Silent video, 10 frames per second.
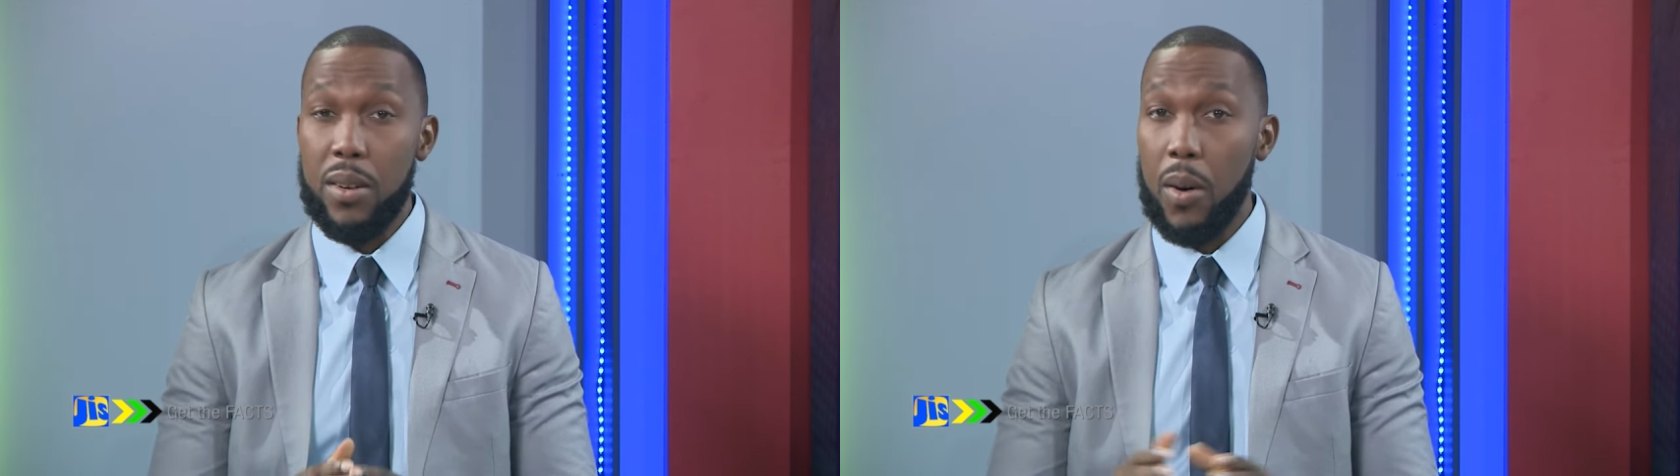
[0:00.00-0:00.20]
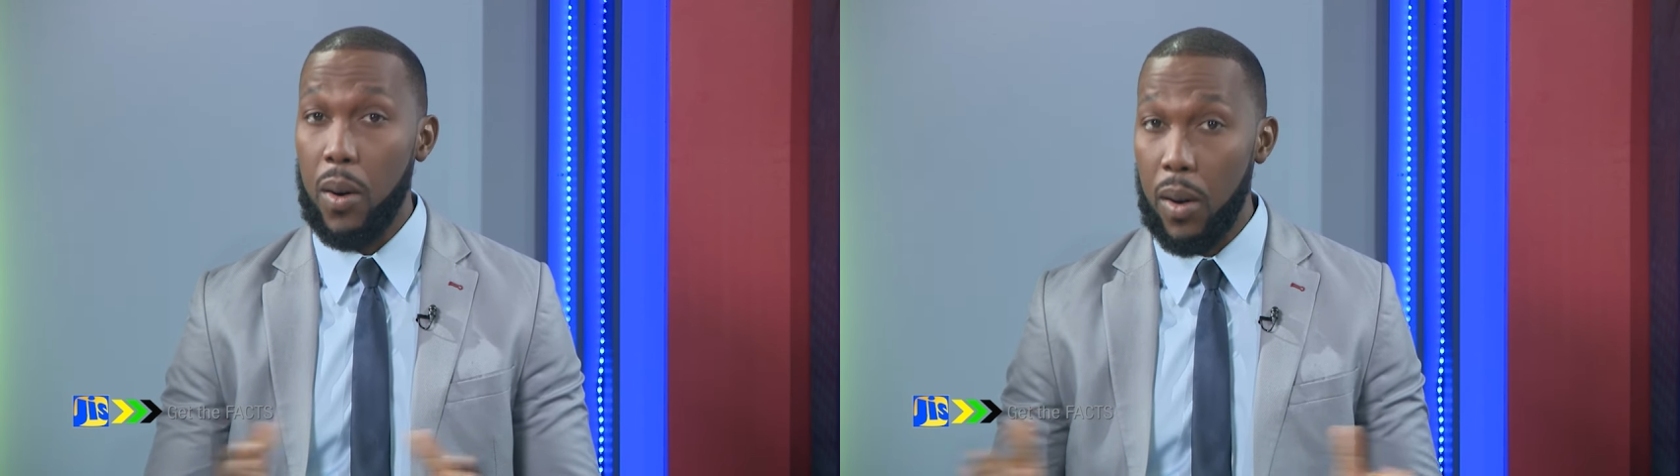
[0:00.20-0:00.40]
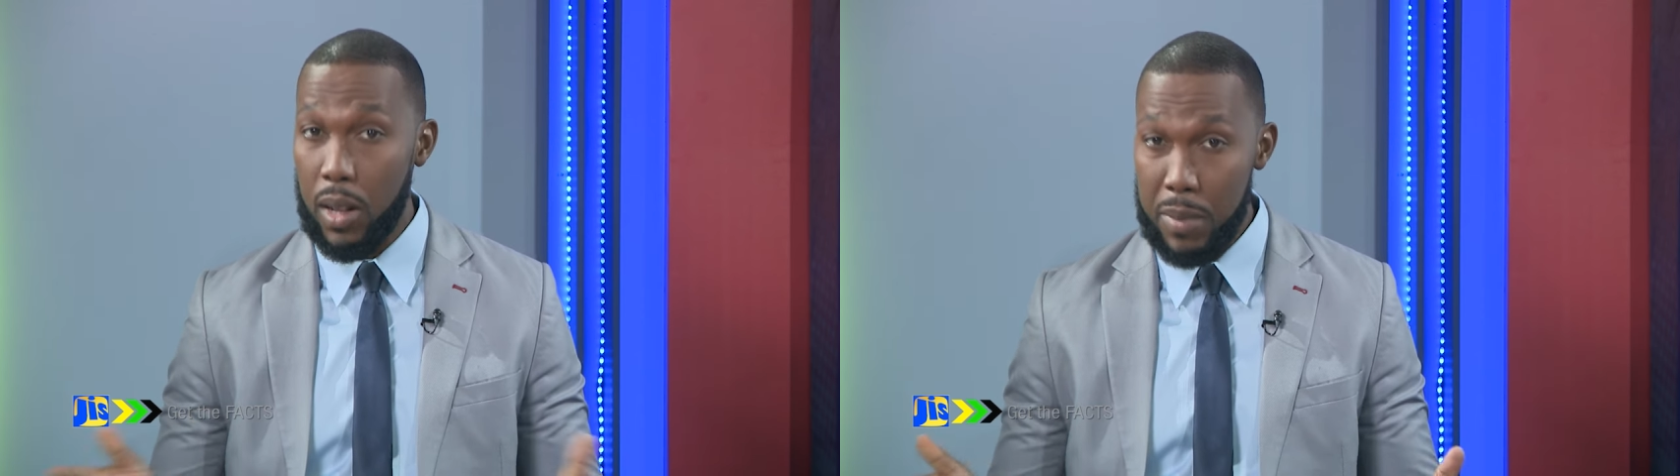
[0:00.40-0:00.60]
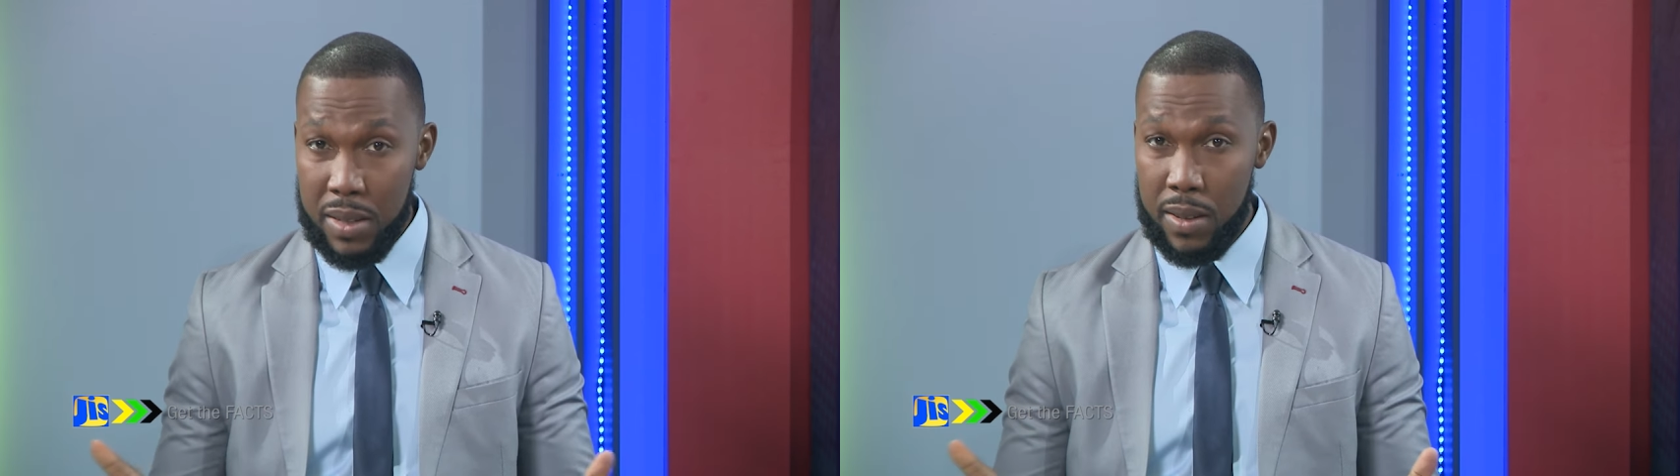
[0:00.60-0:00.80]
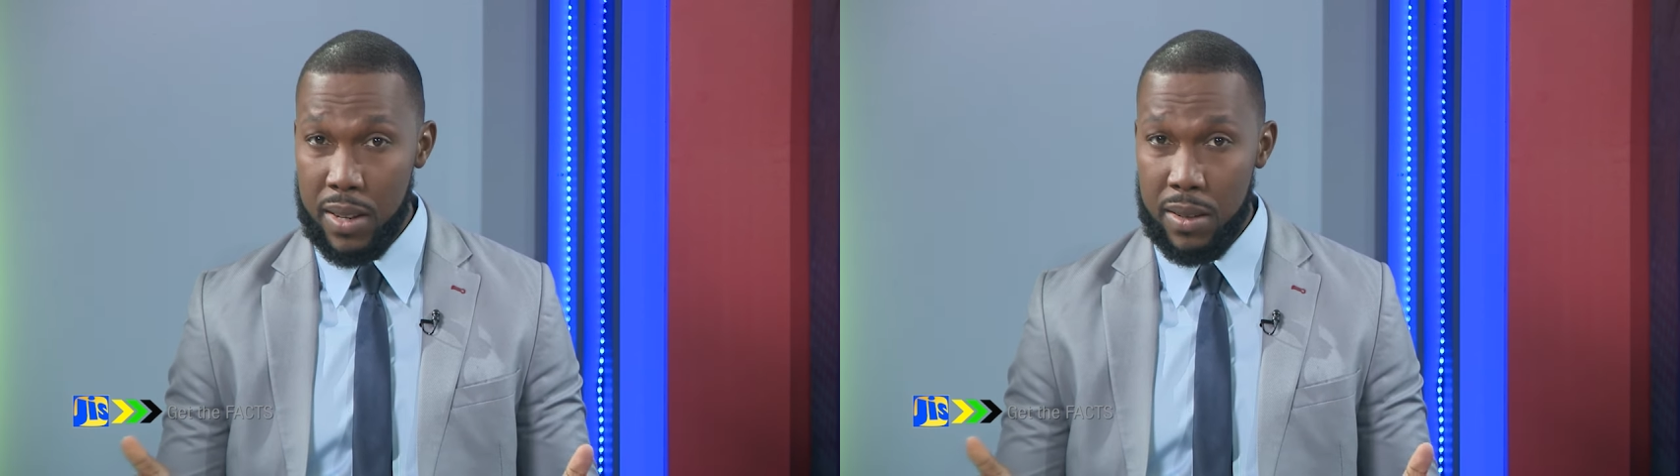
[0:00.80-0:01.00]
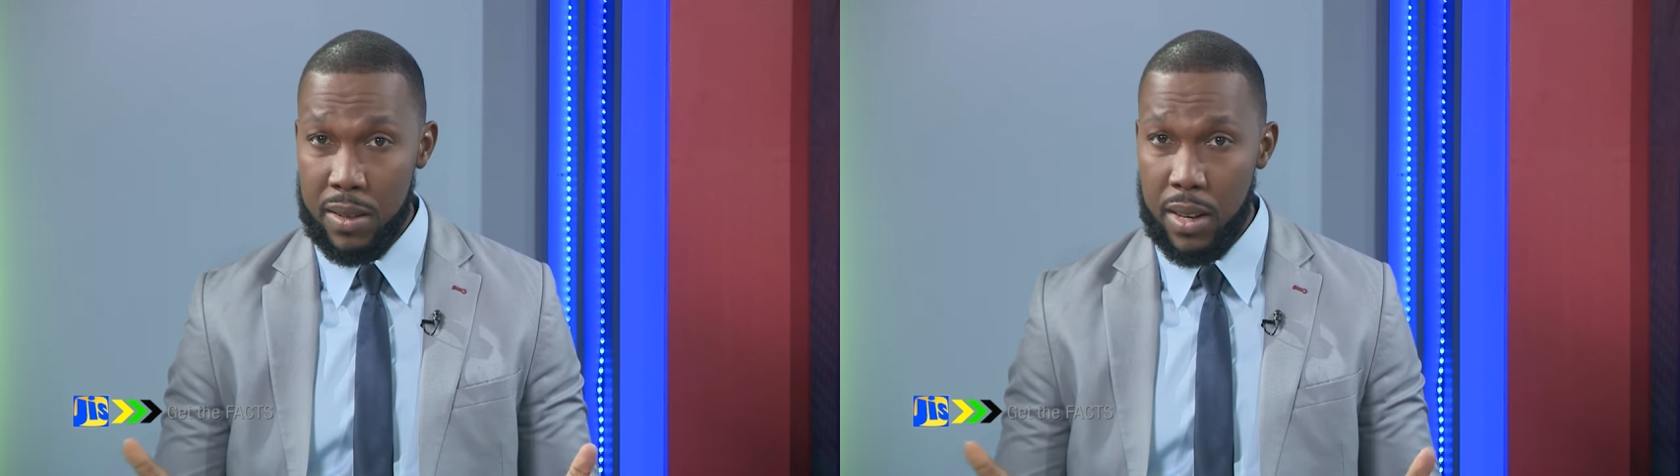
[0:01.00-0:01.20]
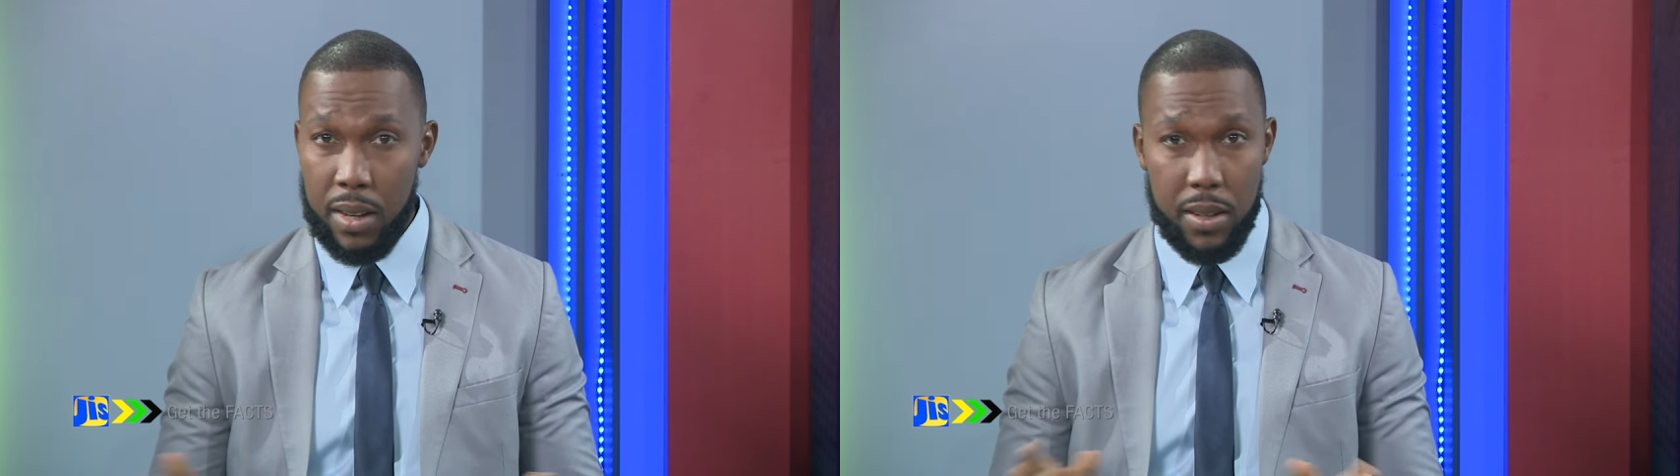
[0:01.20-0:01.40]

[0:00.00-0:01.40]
to all businesses,